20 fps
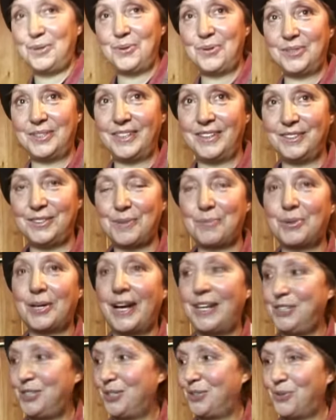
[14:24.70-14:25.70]
use uh, the
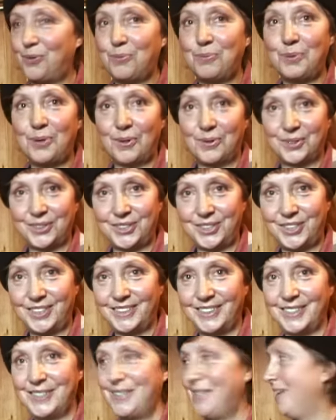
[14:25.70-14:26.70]
branches of birch
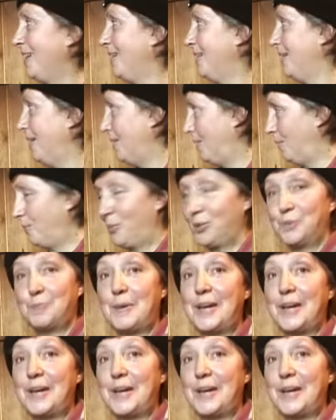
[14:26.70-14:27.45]
for